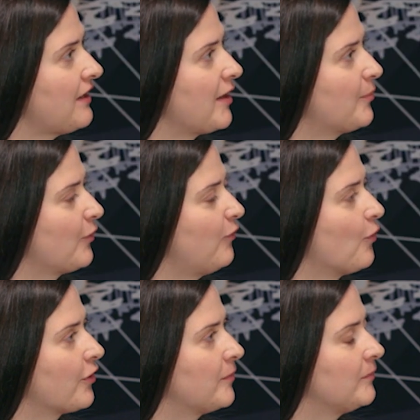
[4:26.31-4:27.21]
I
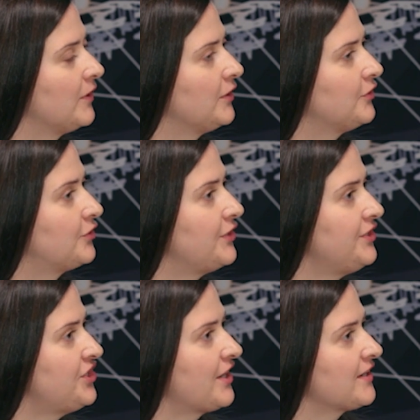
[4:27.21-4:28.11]
perform three
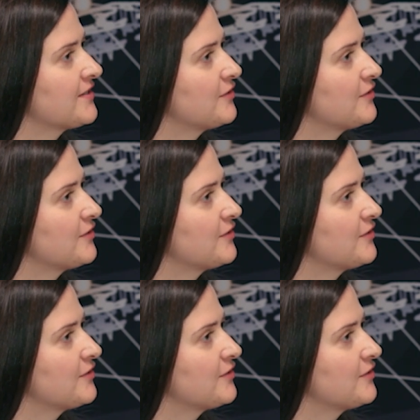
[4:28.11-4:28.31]
checks.